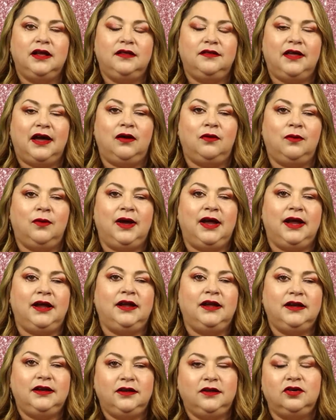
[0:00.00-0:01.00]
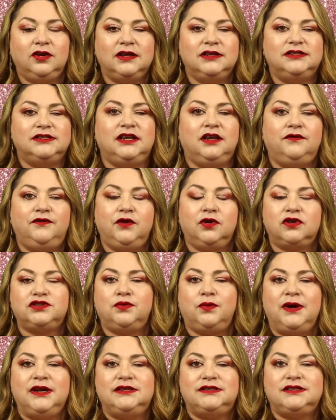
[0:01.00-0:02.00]
That way you can see if yours
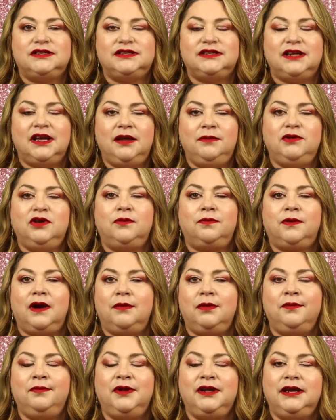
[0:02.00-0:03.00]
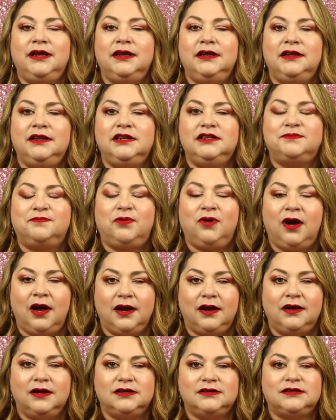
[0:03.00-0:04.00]
weighs the same, you're probably getting these
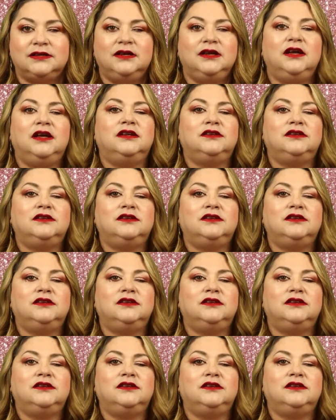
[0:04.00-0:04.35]
products.